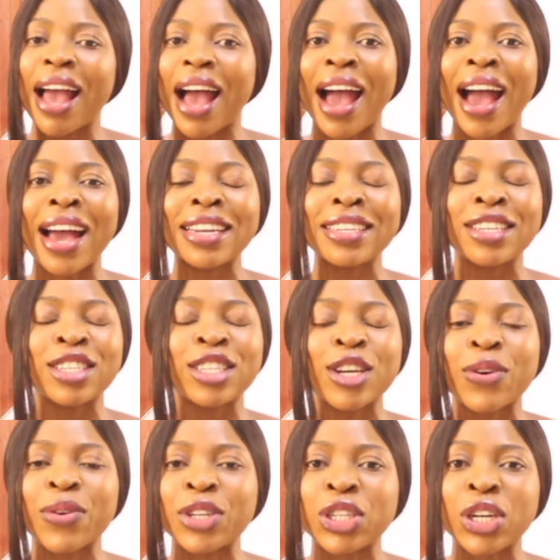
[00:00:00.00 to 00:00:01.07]
and the
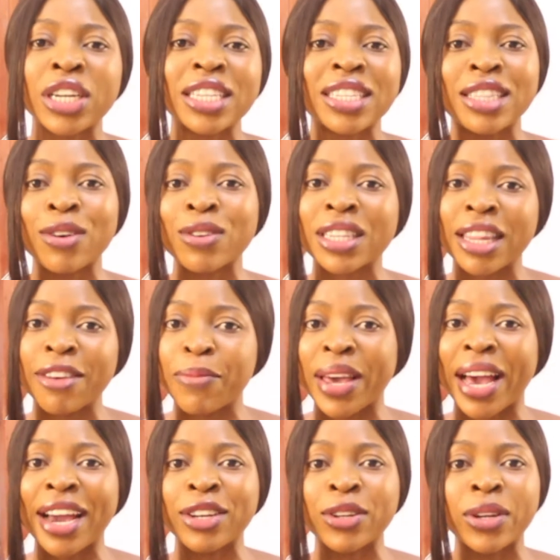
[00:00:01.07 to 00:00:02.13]
secretion the snails leave
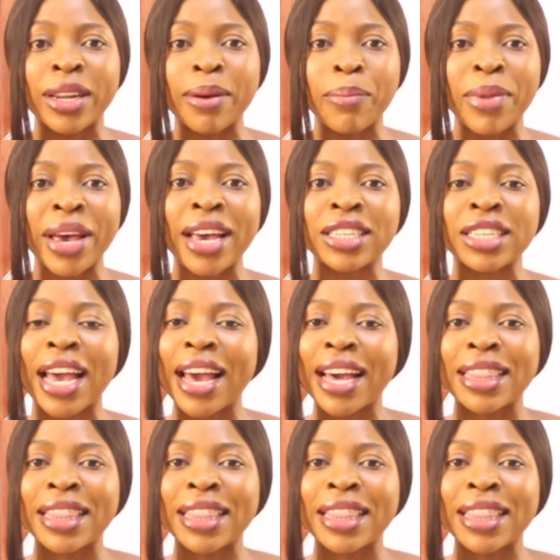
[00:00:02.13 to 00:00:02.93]
behind on the mesh,